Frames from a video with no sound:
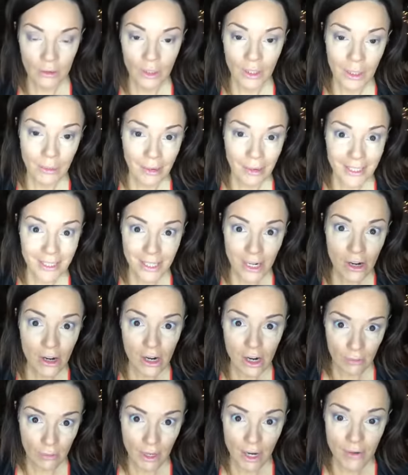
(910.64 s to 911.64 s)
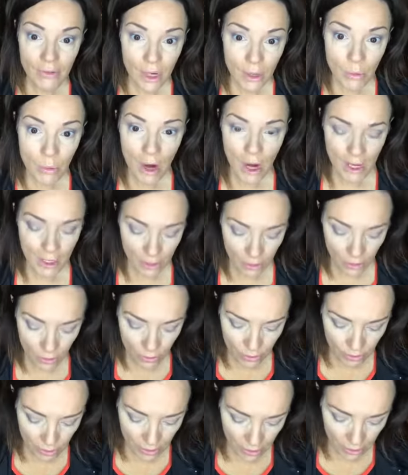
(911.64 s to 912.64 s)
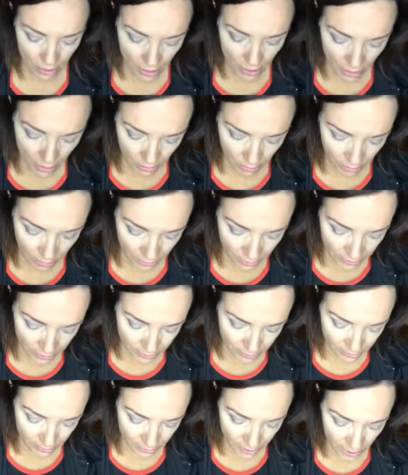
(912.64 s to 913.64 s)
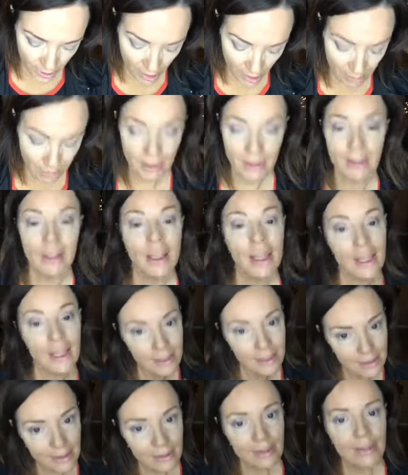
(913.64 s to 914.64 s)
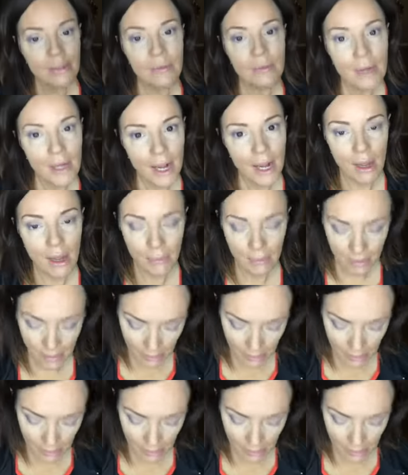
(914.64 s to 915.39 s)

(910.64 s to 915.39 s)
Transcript: the mascara whenever I want. I could order it. Well, this is what happened. This is what happened.